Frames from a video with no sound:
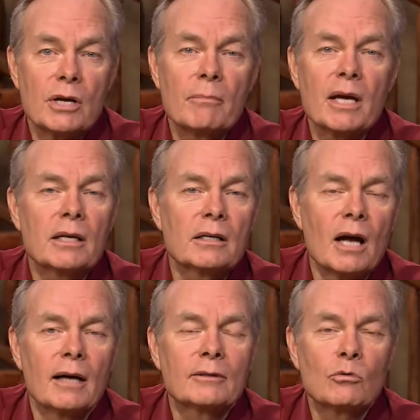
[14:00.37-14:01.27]
They're making
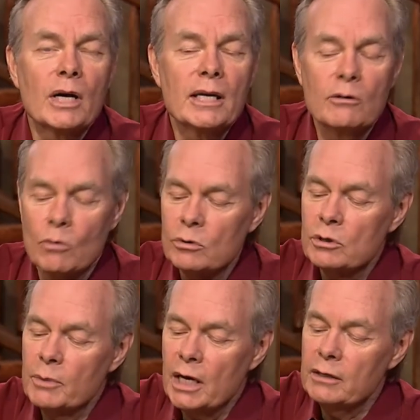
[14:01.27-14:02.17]
God the way He wants
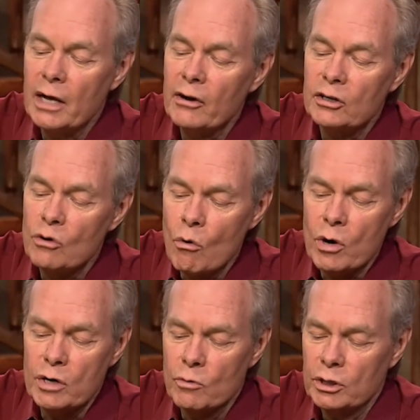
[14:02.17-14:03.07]
to be. And they're
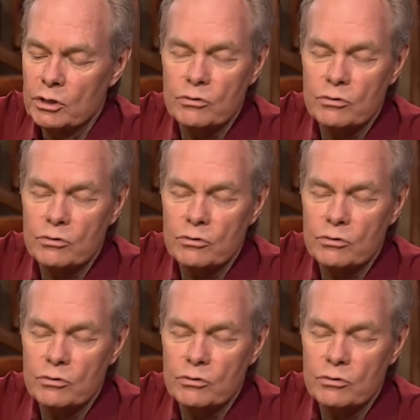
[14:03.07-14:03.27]
ignoring what the